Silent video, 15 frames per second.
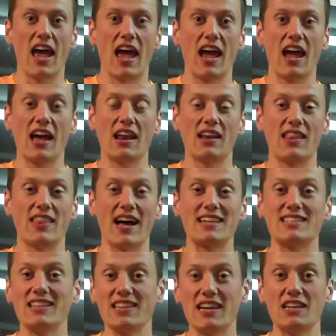and
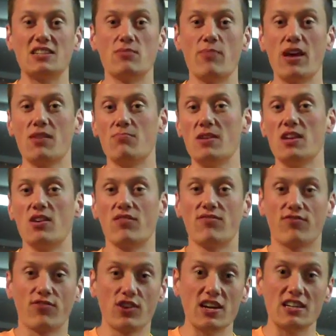that's a link to make me your
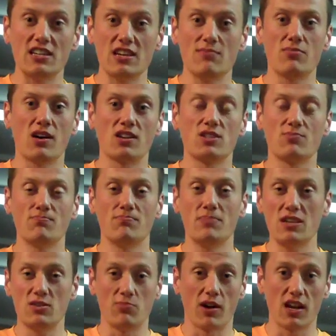free Team
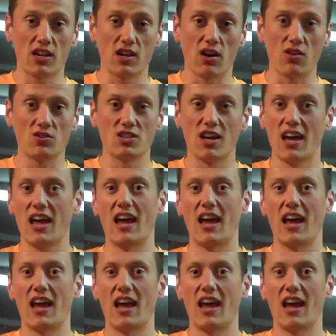Beachbody coach,